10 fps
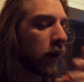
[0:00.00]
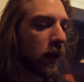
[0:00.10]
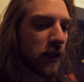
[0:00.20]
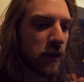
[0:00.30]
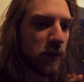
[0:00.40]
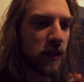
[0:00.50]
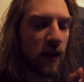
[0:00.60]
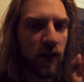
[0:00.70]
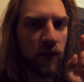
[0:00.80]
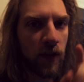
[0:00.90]
working on some
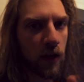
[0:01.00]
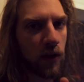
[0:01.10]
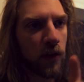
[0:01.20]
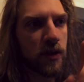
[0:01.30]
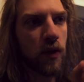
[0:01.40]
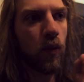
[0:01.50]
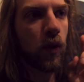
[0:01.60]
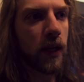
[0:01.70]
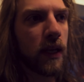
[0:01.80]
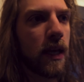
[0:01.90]
stuff for Vlogology.
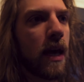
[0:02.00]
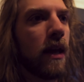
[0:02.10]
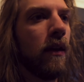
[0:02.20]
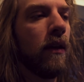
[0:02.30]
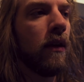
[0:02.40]
Want to get